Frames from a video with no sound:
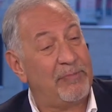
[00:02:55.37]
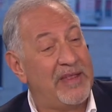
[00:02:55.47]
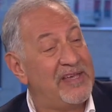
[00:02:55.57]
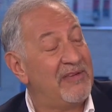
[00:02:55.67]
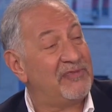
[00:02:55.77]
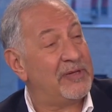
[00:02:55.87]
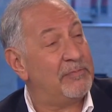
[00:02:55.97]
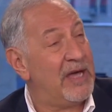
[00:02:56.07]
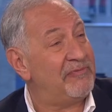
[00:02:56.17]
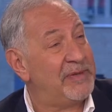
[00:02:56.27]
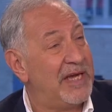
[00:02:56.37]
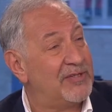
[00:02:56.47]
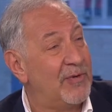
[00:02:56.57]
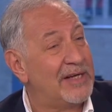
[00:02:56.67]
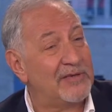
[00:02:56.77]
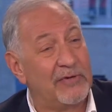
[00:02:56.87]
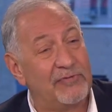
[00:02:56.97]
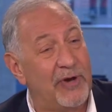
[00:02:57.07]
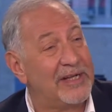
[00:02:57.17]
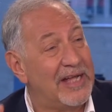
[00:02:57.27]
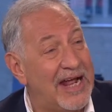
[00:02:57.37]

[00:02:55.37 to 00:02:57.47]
by the FBI director and frankly,